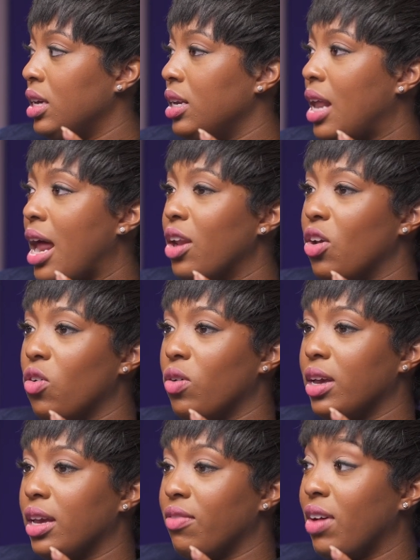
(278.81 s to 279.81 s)
not
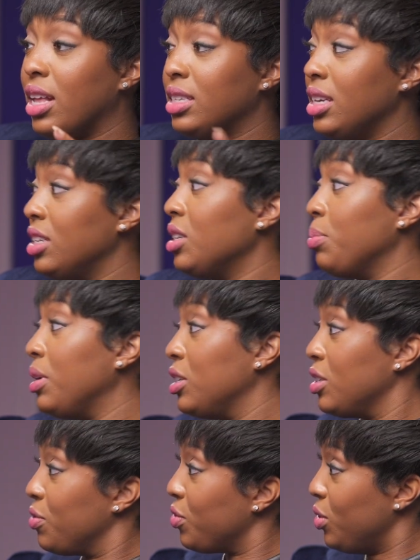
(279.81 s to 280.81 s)
knowing if I touched a
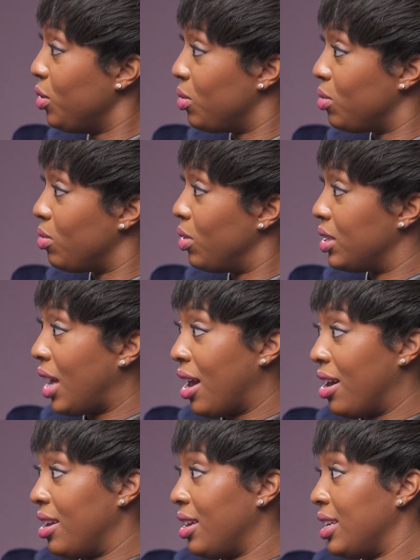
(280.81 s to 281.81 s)
piece of fruit, was I
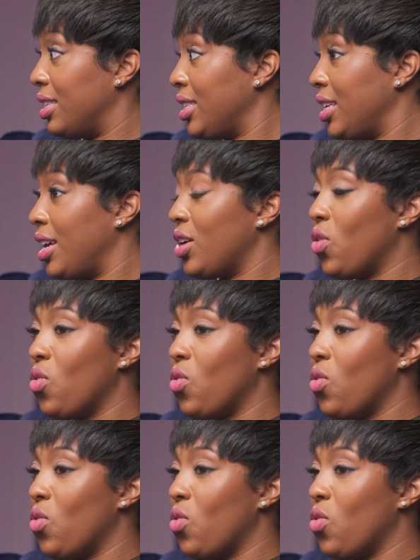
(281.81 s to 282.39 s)
going to get sick?